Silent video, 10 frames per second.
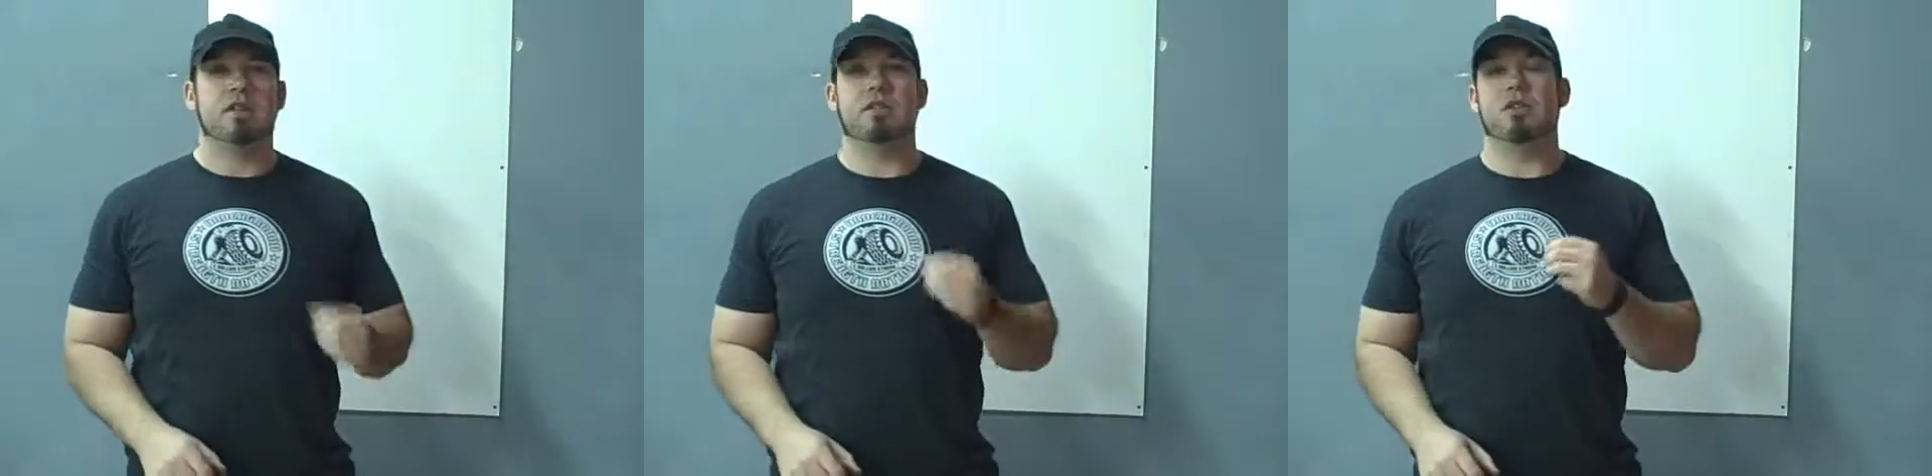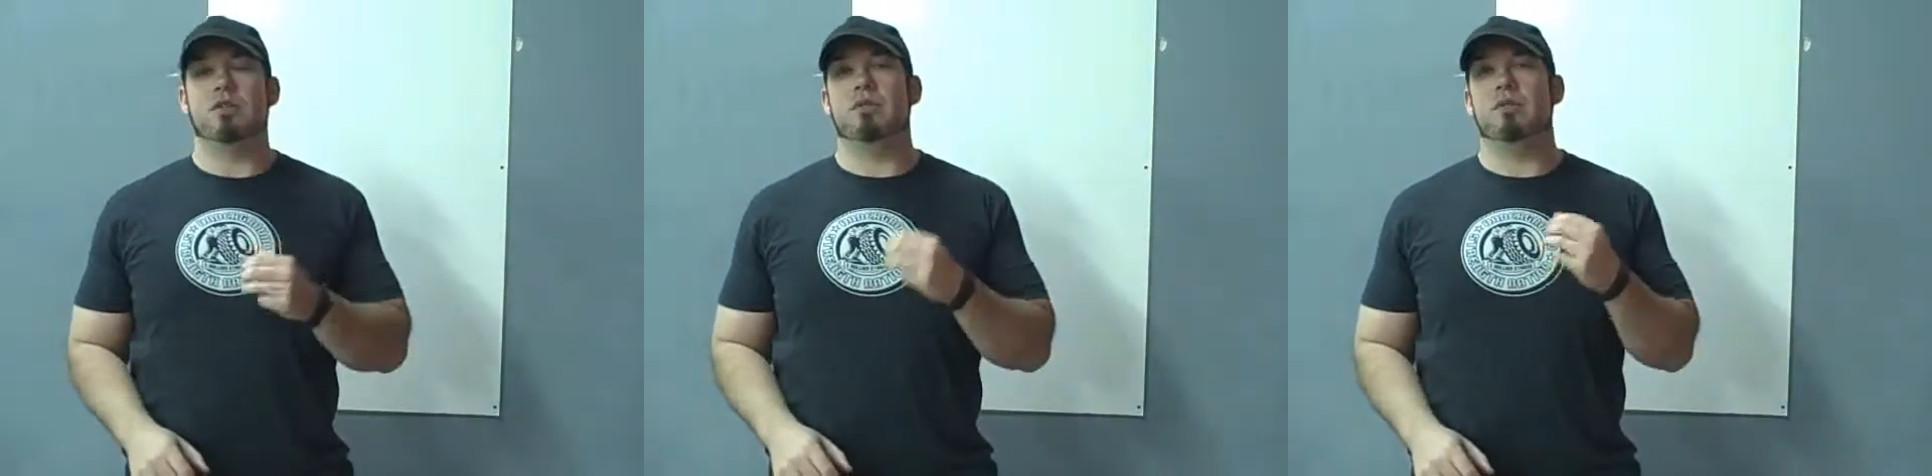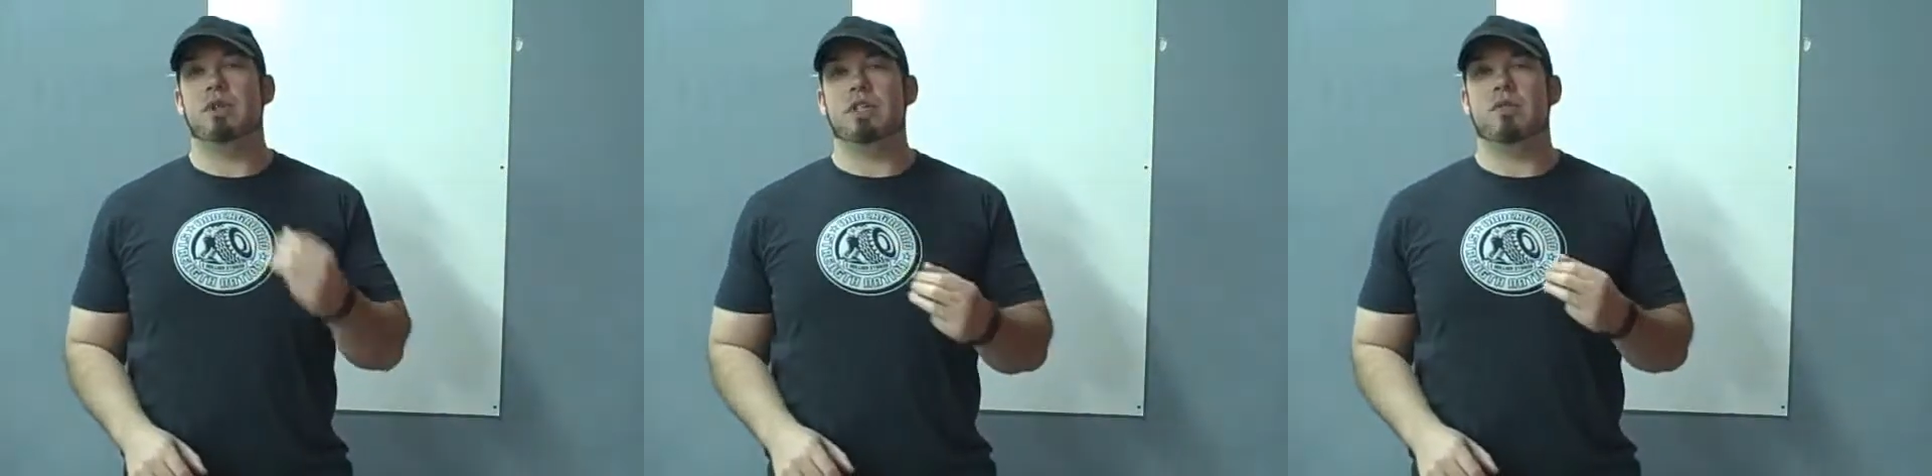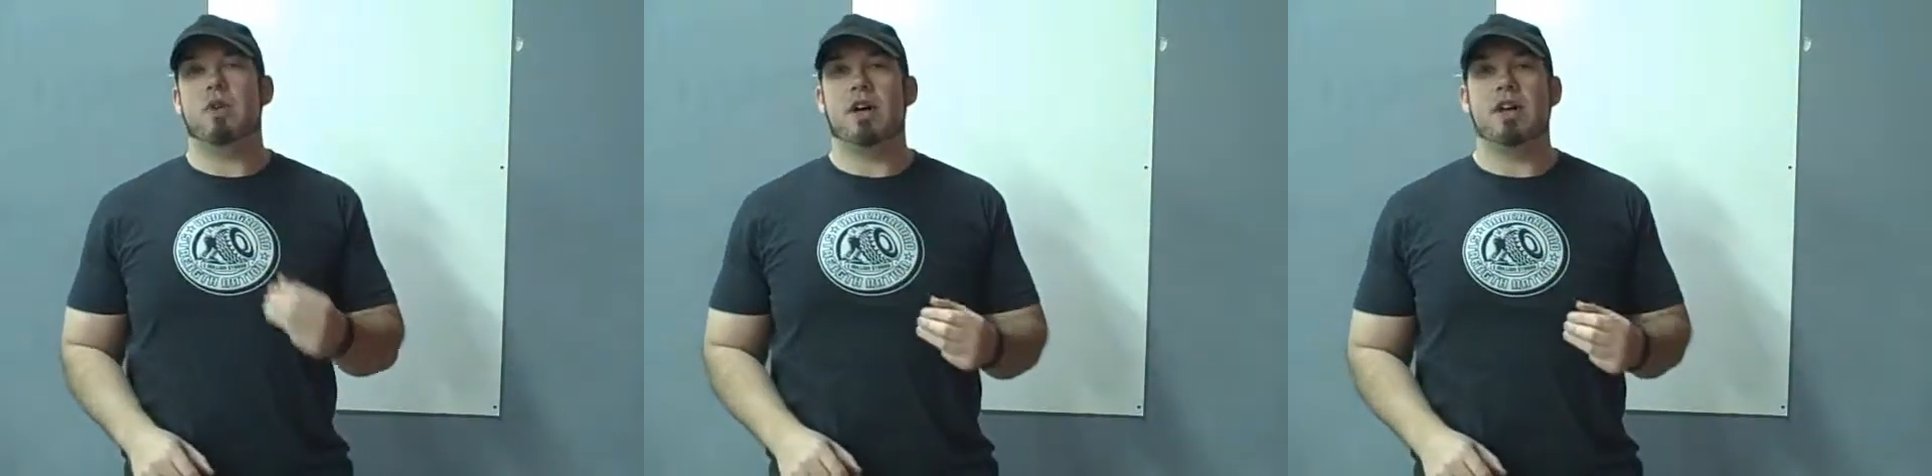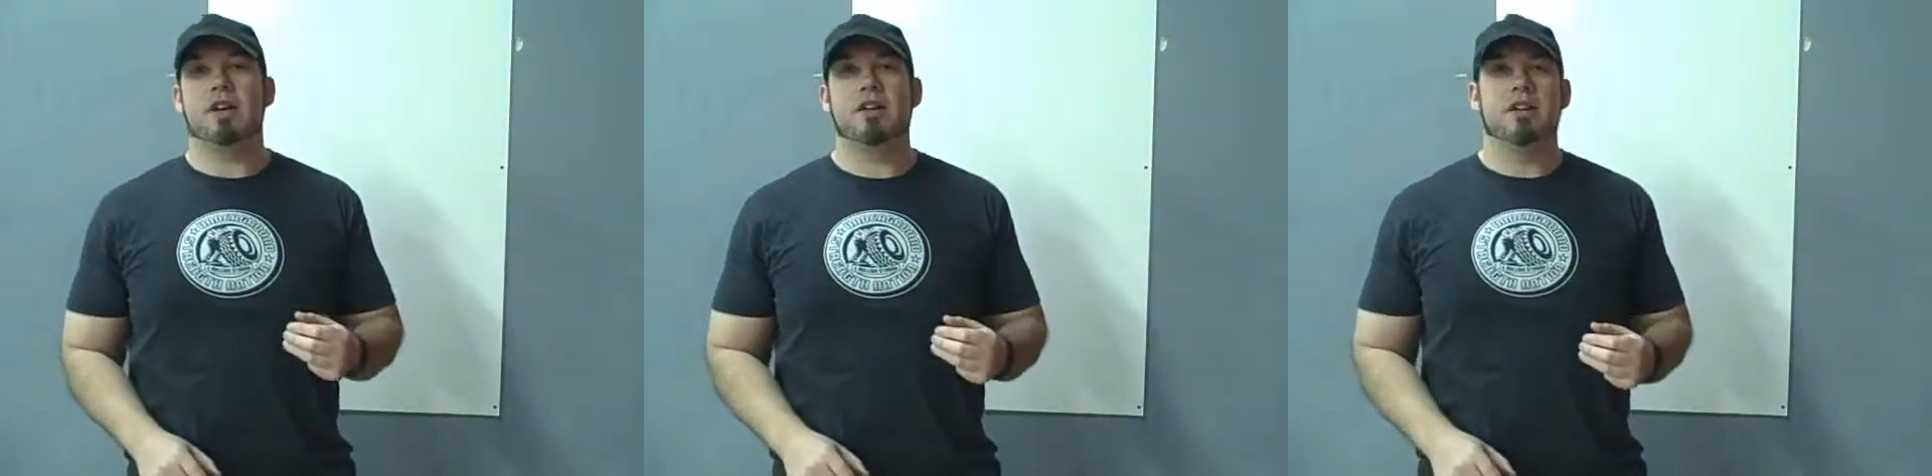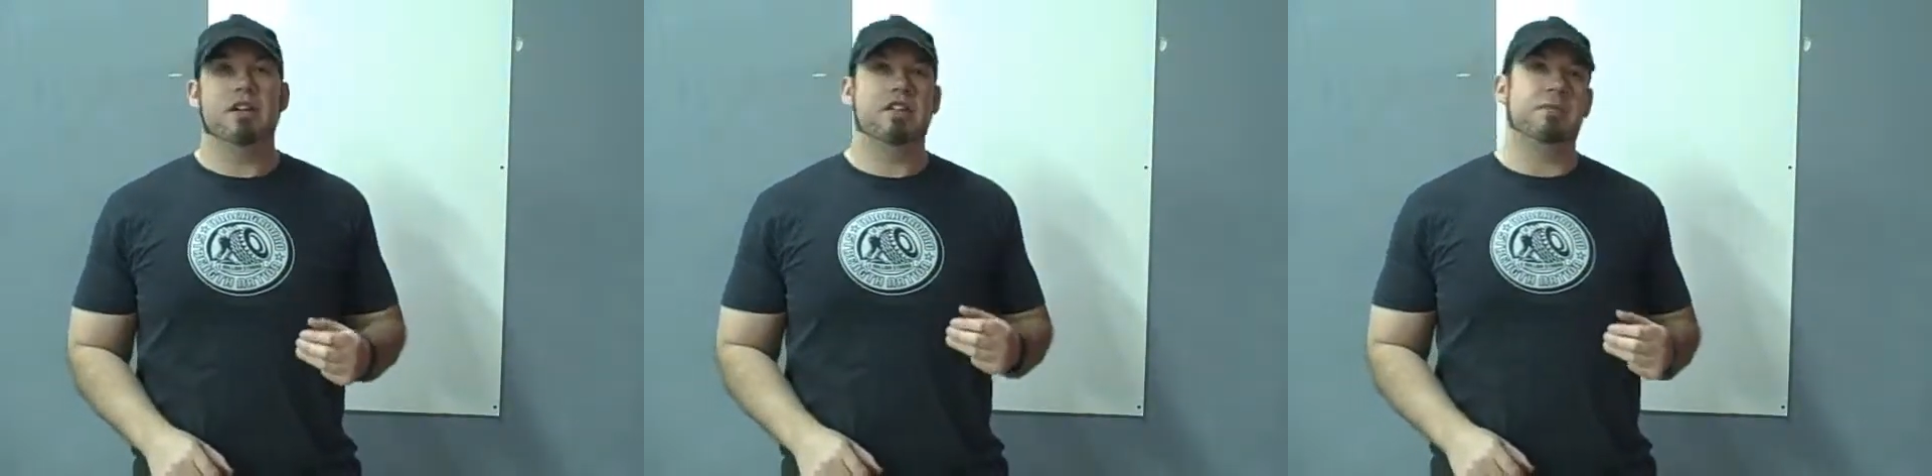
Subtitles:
So the reason why